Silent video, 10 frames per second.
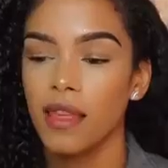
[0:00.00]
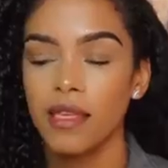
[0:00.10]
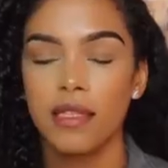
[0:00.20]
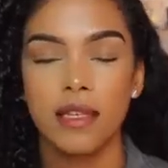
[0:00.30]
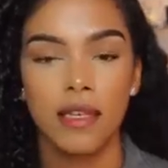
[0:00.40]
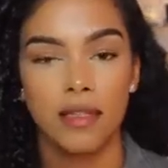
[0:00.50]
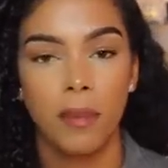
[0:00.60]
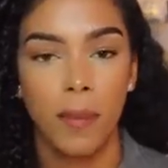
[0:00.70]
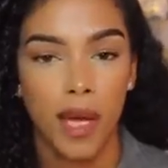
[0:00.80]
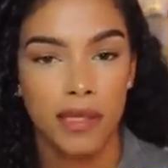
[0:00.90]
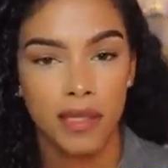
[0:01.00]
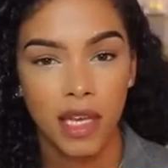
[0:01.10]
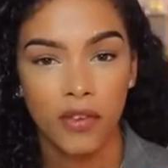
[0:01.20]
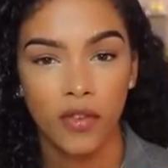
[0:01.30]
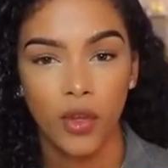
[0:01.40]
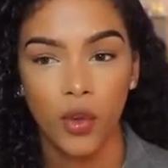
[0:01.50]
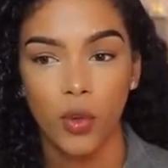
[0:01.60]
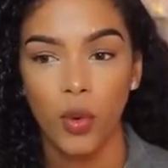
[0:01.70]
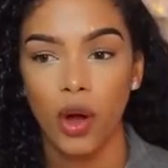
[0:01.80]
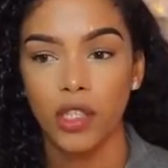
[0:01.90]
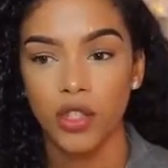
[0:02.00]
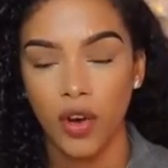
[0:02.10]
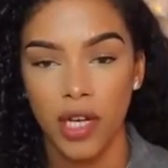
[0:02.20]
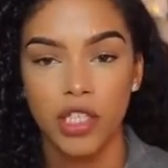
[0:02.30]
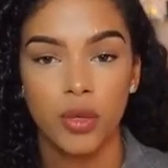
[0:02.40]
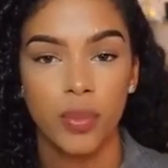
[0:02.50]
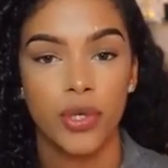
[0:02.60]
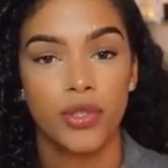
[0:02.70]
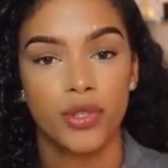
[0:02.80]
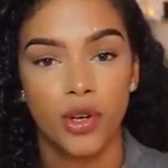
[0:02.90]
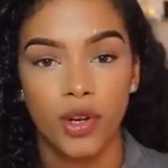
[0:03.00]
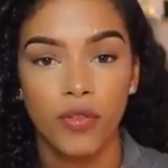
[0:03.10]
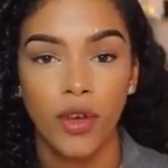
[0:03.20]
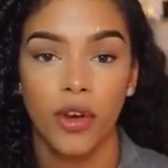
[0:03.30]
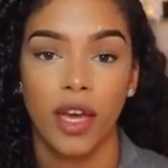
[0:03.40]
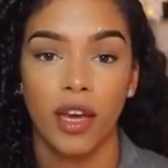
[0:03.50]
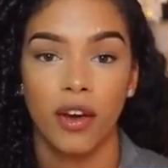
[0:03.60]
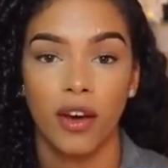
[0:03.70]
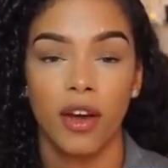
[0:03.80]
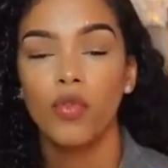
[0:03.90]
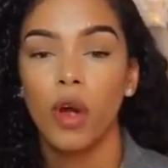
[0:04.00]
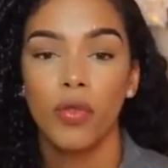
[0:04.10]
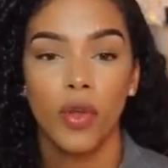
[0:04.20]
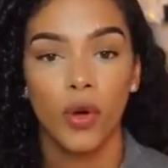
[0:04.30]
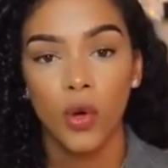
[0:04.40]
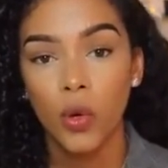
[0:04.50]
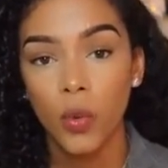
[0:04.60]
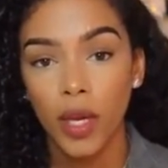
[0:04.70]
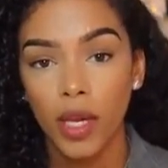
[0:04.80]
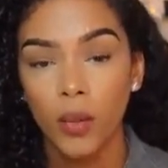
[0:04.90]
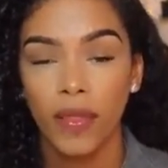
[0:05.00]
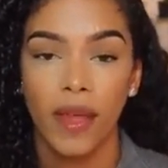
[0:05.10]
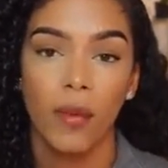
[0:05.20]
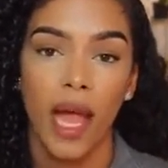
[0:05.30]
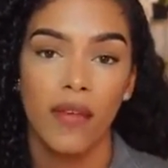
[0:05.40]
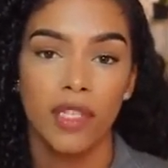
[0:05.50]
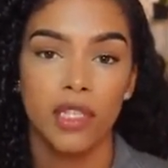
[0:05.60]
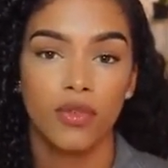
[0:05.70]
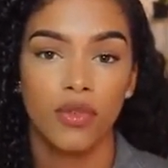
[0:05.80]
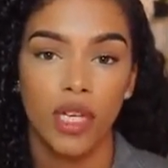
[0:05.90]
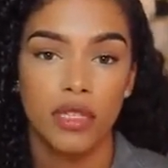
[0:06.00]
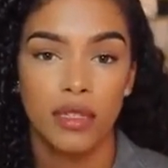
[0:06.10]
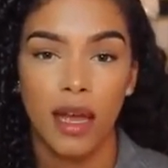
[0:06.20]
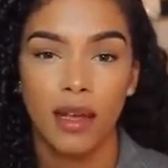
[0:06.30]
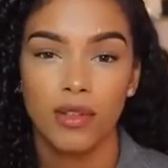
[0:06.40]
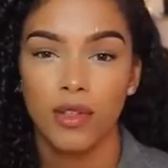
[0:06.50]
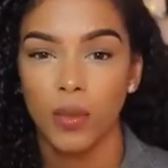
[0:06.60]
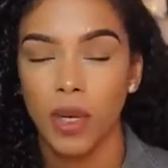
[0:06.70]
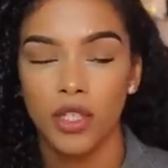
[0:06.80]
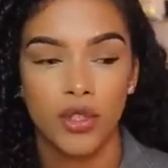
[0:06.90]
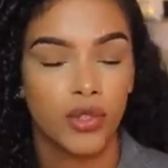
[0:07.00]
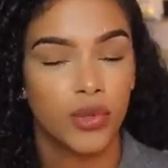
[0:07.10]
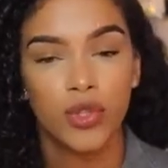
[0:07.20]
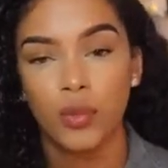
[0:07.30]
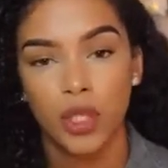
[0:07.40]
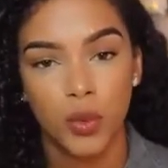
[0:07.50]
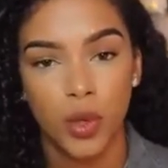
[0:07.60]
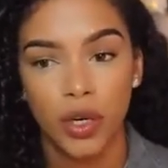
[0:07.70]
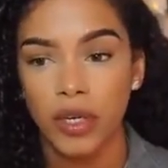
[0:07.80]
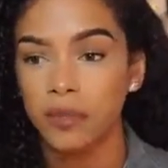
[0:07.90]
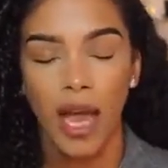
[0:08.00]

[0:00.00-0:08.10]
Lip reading: This is a must if you are trying to preserve your hair throughout the whole week without having to restyle so much or do too much work.